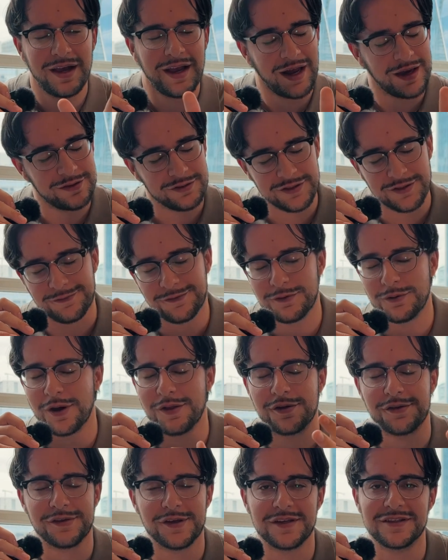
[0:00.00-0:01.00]
And there's a few
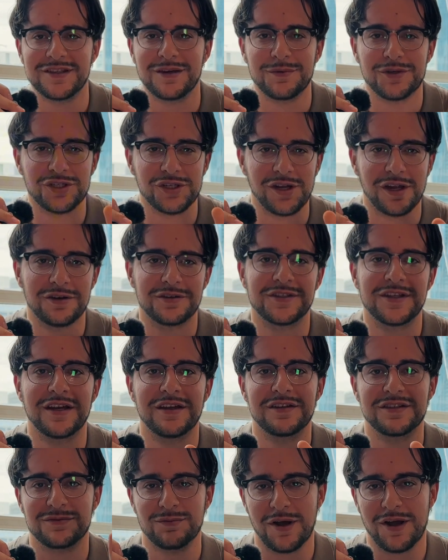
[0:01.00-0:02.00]
other things that we should
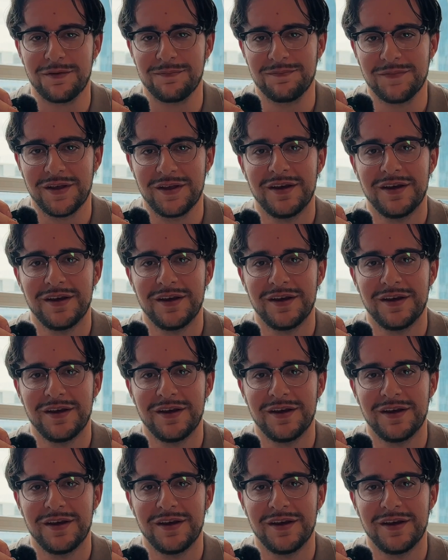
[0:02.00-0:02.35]
understand as well.